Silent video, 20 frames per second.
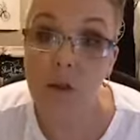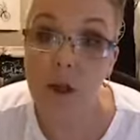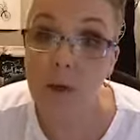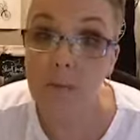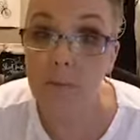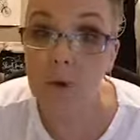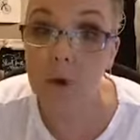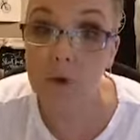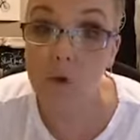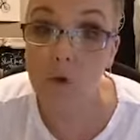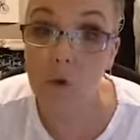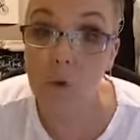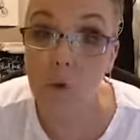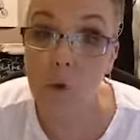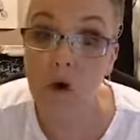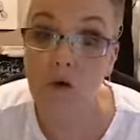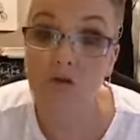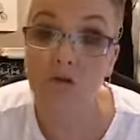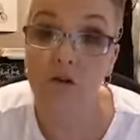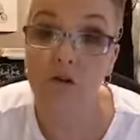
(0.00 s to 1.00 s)
Club
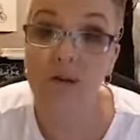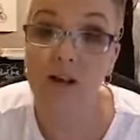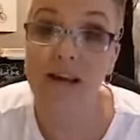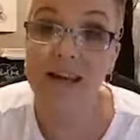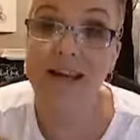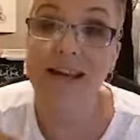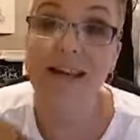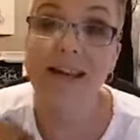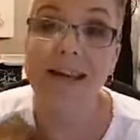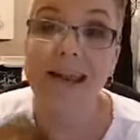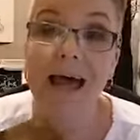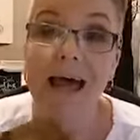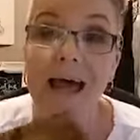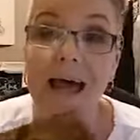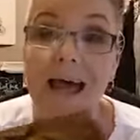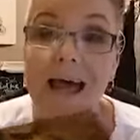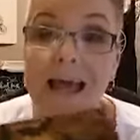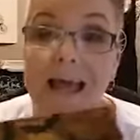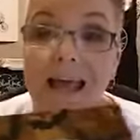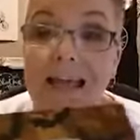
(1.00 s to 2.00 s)
Couture for
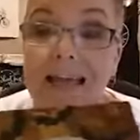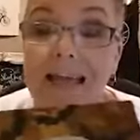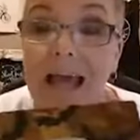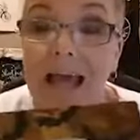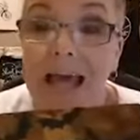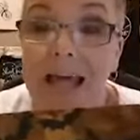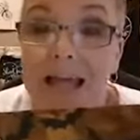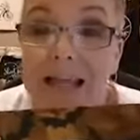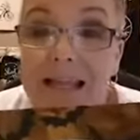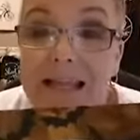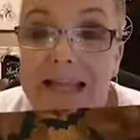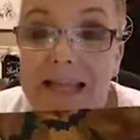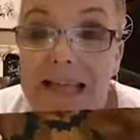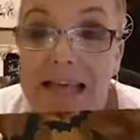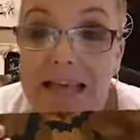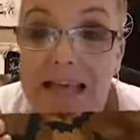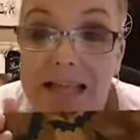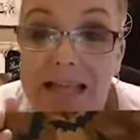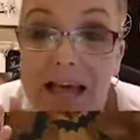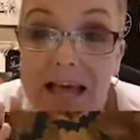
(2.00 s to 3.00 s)
nine,
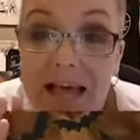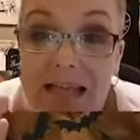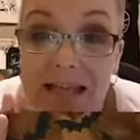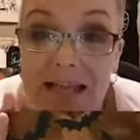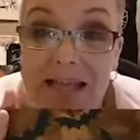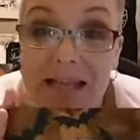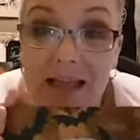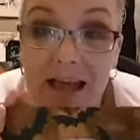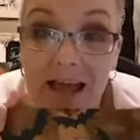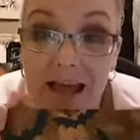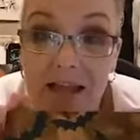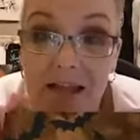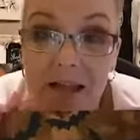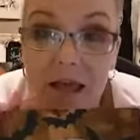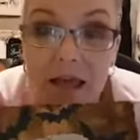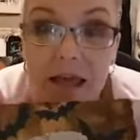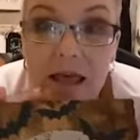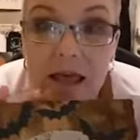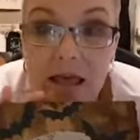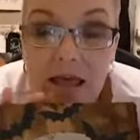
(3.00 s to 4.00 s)
nineteen ninety nine.
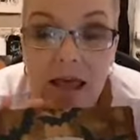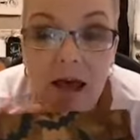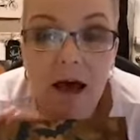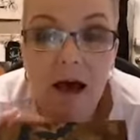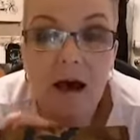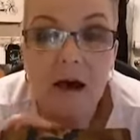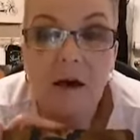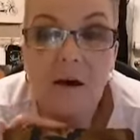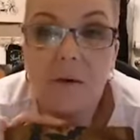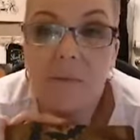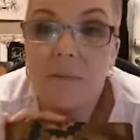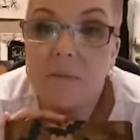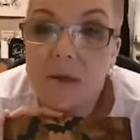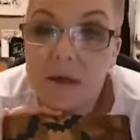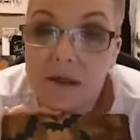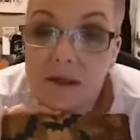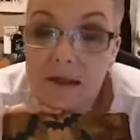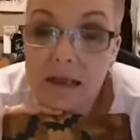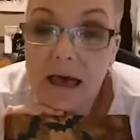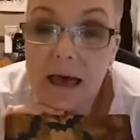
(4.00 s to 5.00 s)
Um,
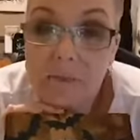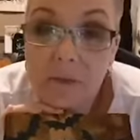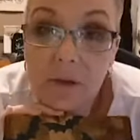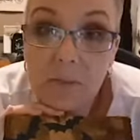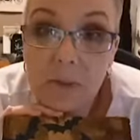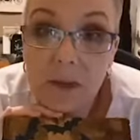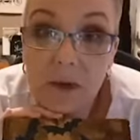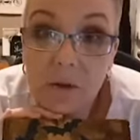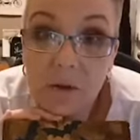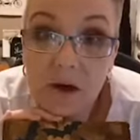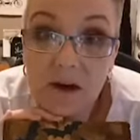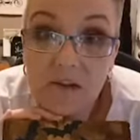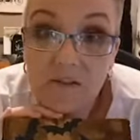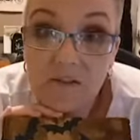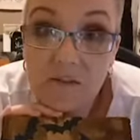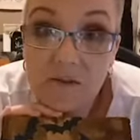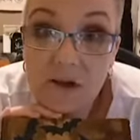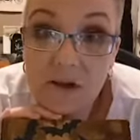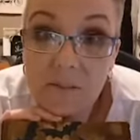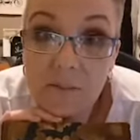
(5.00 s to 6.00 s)
it's happy mail
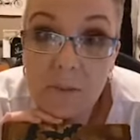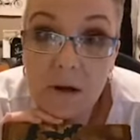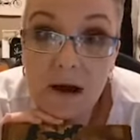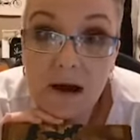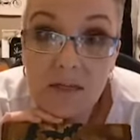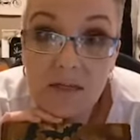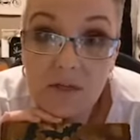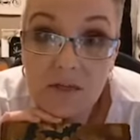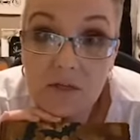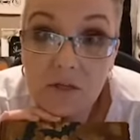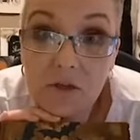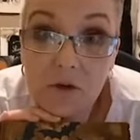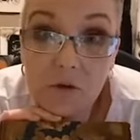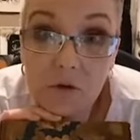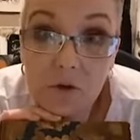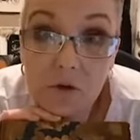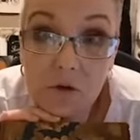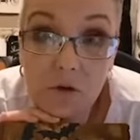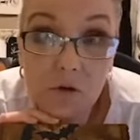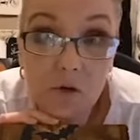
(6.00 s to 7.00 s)
every month to
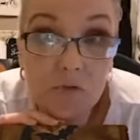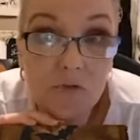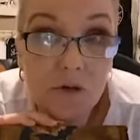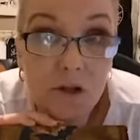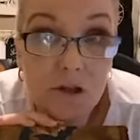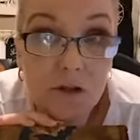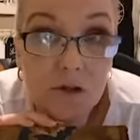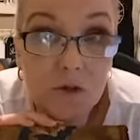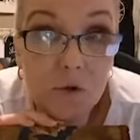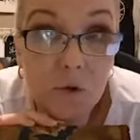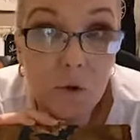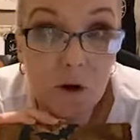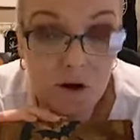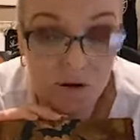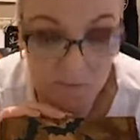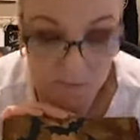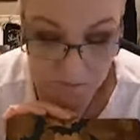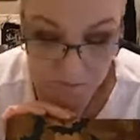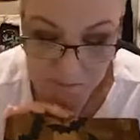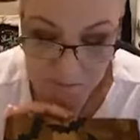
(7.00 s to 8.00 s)
your front
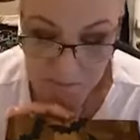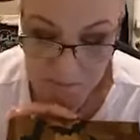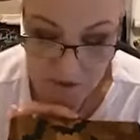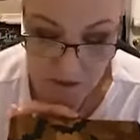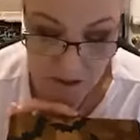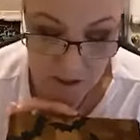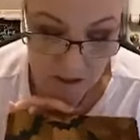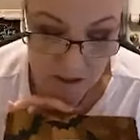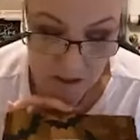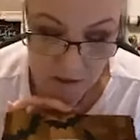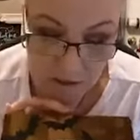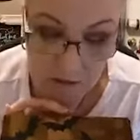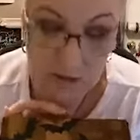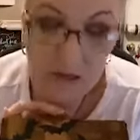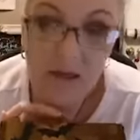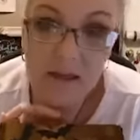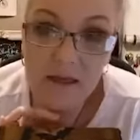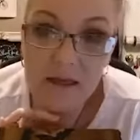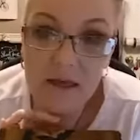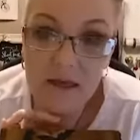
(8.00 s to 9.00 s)
door.
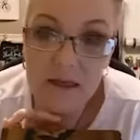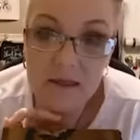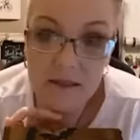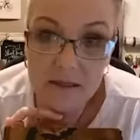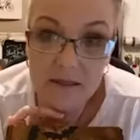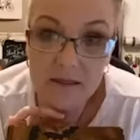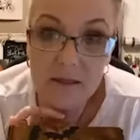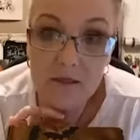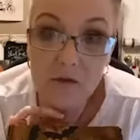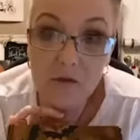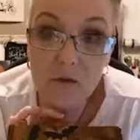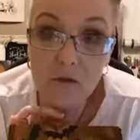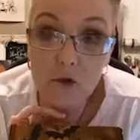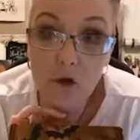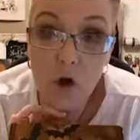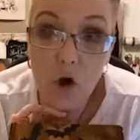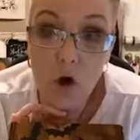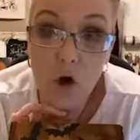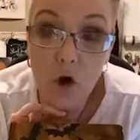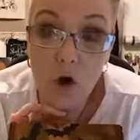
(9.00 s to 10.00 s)
Look at this. This is
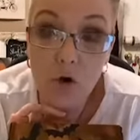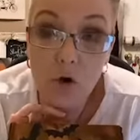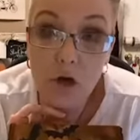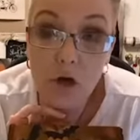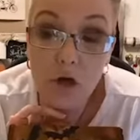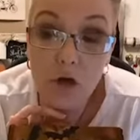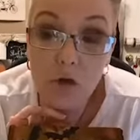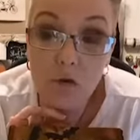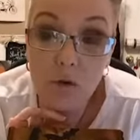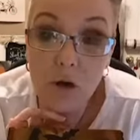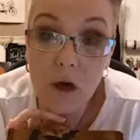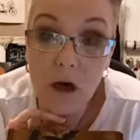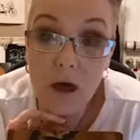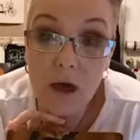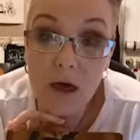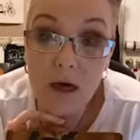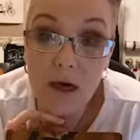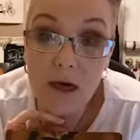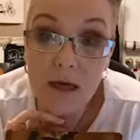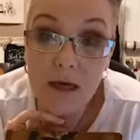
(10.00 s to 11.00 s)
so cute,
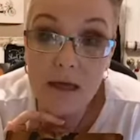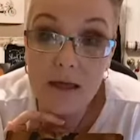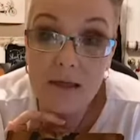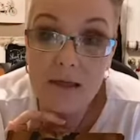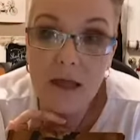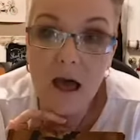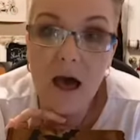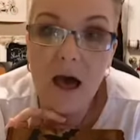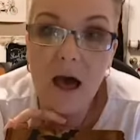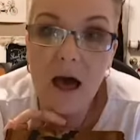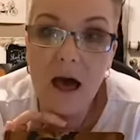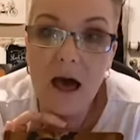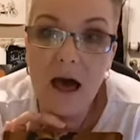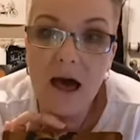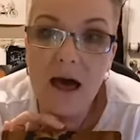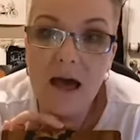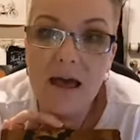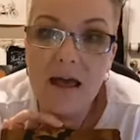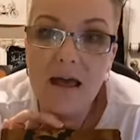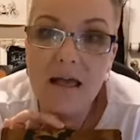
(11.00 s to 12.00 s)
guys.
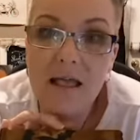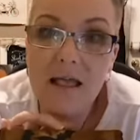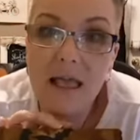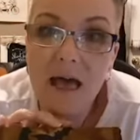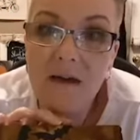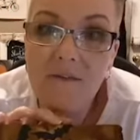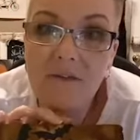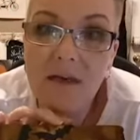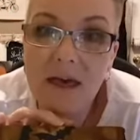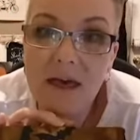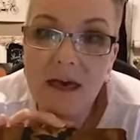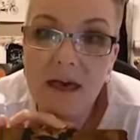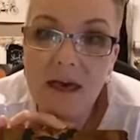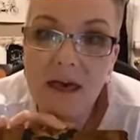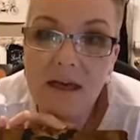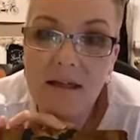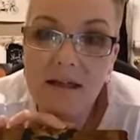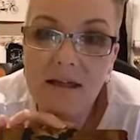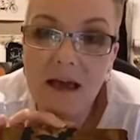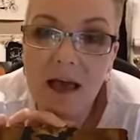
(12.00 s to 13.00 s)
I love
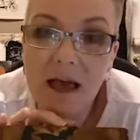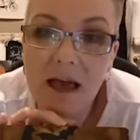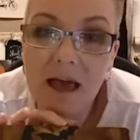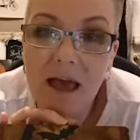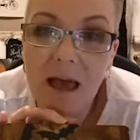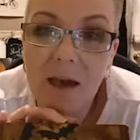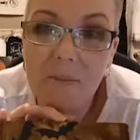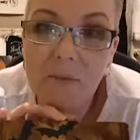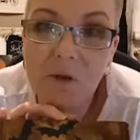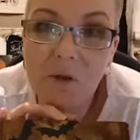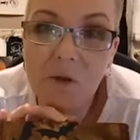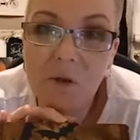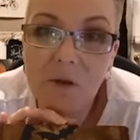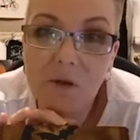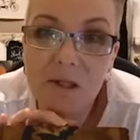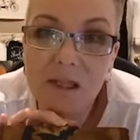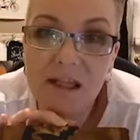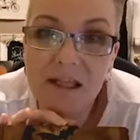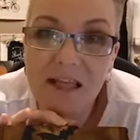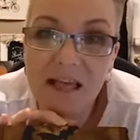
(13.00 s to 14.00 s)
it. I
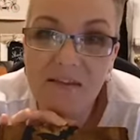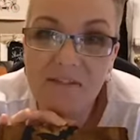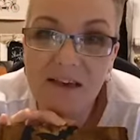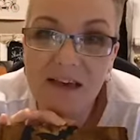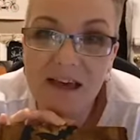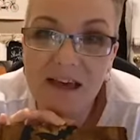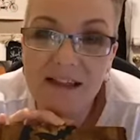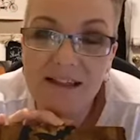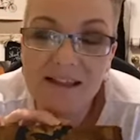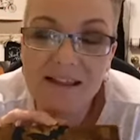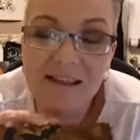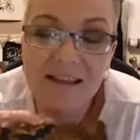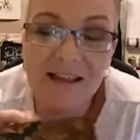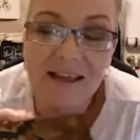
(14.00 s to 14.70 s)
absolutely love it.